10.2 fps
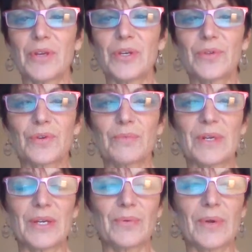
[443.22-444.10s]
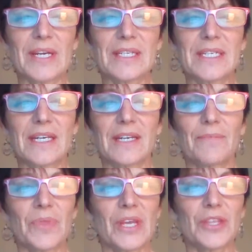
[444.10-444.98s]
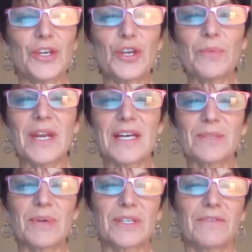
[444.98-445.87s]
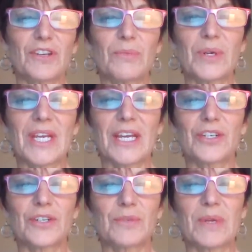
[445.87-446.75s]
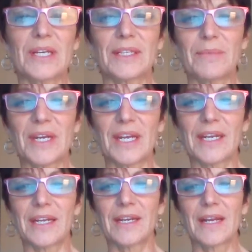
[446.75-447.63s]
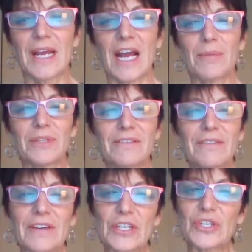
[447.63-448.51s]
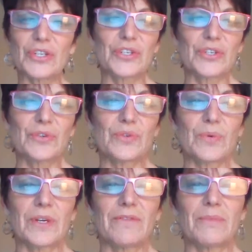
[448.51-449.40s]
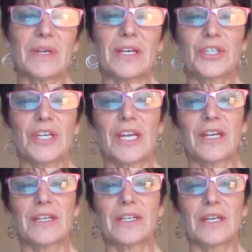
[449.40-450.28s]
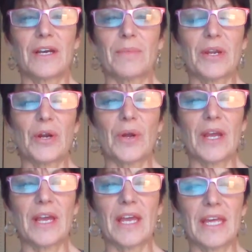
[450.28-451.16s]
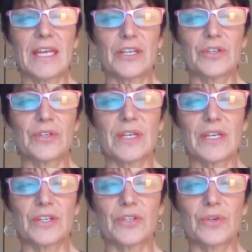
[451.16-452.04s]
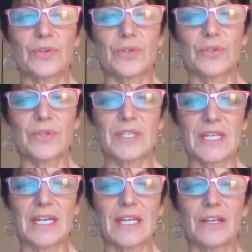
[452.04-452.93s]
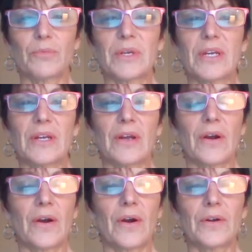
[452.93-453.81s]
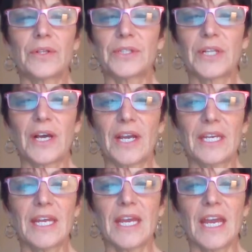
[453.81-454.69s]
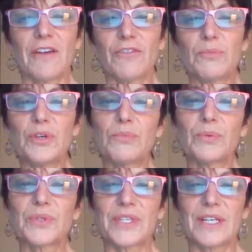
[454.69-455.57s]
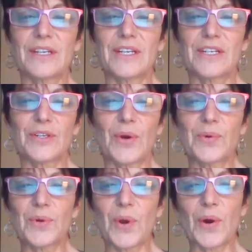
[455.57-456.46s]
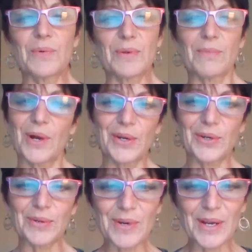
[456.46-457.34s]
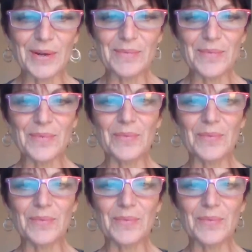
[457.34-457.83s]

that youth are being raised in. The human aspect of communication is being eliminated. I believe eventually students won't even be educated in a social setting. It'll be all online. Every pupil will sit in his own home with a monitor